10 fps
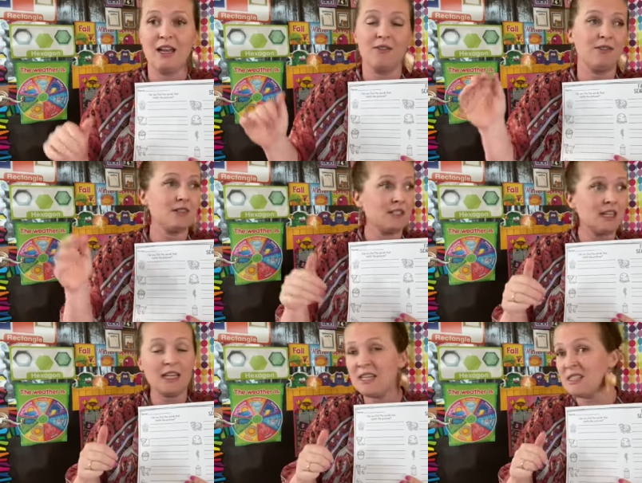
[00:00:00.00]
For
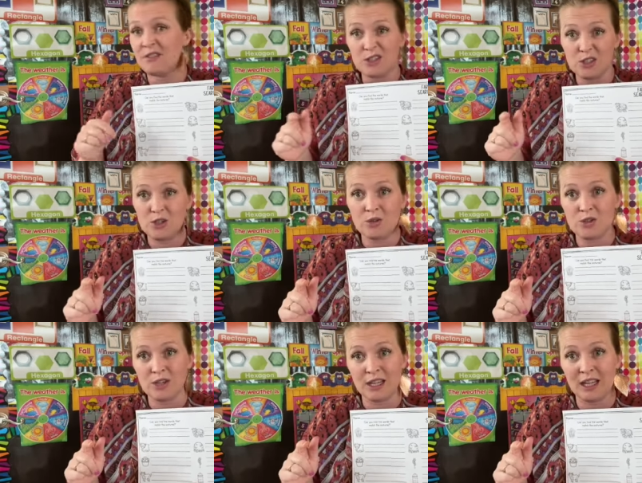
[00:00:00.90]
seedlings, if it's too
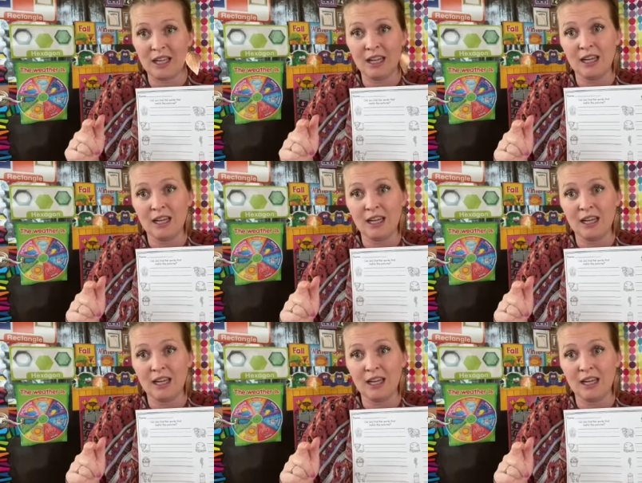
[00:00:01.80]
tricky,